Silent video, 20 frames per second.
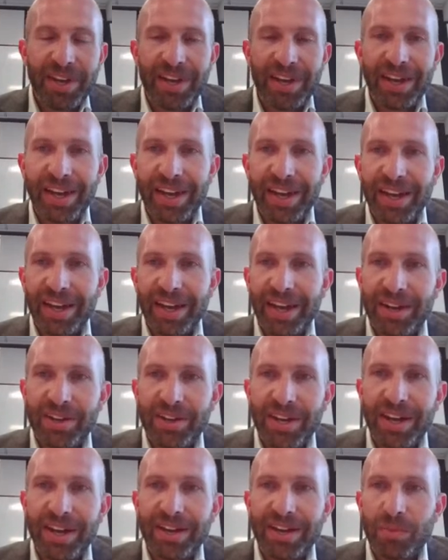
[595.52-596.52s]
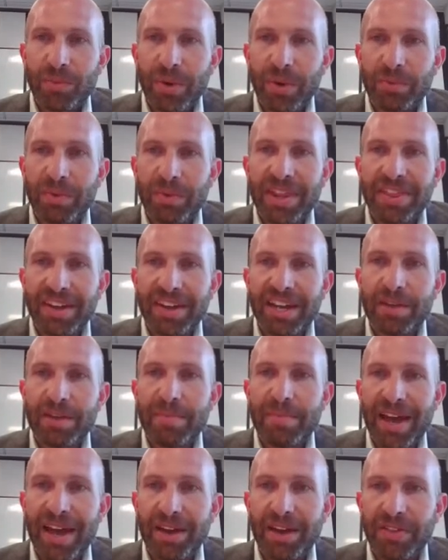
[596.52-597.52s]
And when we think
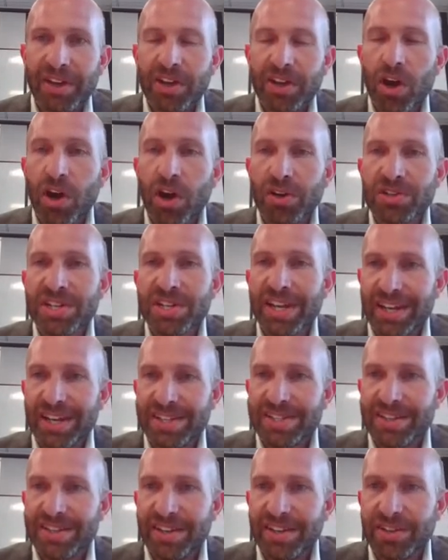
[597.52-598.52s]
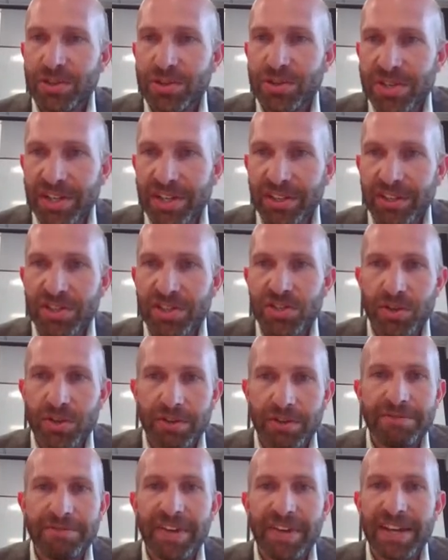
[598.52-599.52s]
about the context that New Zealand
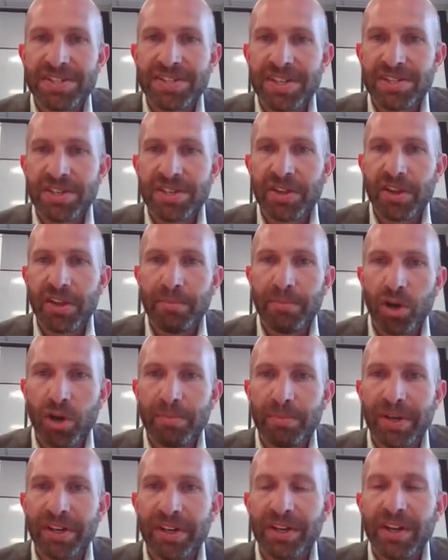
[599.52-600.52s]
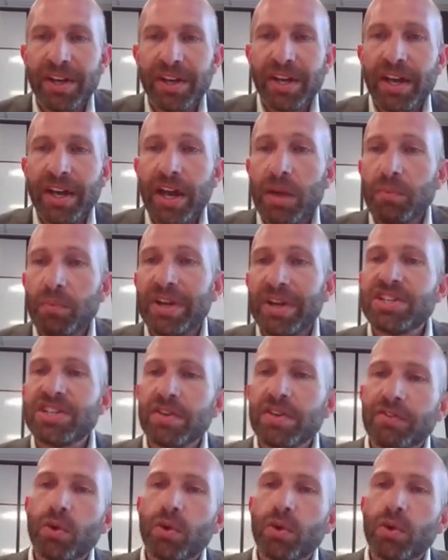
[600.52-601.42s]
sort of faces at the moment, and we need to, of